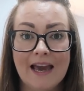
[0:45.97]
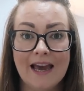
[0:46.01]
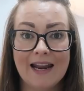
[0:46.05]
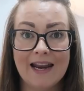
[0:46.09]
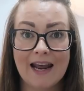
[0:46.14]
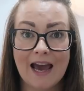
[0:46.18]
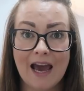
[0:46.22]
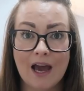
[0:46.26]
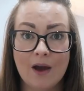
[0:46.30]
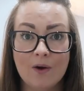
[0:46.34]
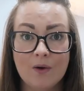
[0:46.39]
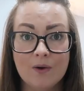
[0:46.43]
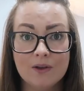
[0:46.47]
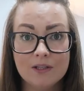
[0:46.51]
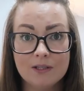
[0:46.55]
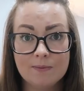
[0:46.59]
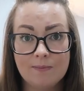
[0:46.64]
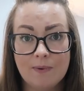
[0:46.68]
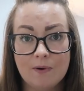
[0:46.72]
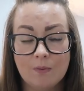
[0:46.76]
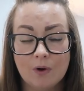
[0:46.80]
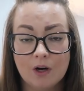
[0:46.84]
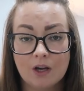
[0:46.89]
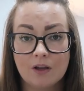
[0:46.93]
and how it's
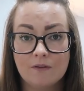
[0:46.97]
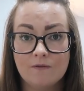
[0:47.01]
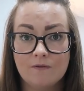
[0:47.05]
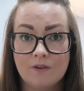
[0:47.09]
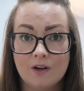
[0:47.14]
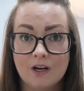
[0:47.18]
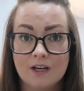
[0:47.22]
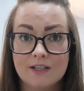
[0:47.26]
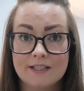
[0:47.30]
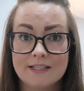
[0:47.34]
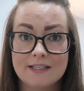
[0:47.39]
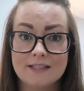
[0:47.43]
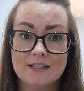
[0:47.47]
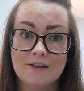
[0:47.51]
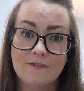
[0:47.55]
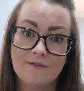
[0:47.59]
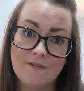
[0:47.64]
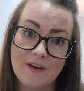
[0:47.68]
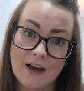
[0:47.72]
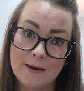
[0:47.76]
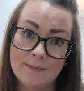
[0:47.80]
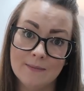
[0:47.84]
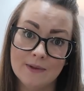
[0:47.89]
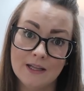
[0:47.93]
been working for us as a
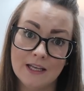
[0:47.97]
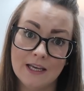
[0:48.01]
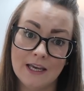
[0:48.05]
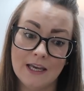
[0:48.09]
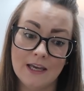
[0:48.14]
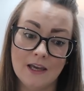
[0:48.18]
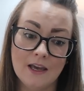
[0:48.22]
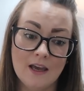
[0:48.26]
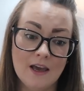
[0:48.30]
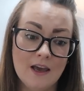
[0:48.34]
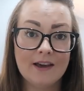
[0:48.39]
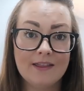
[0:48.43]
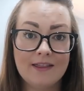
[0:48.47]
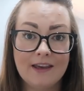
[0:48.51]
family.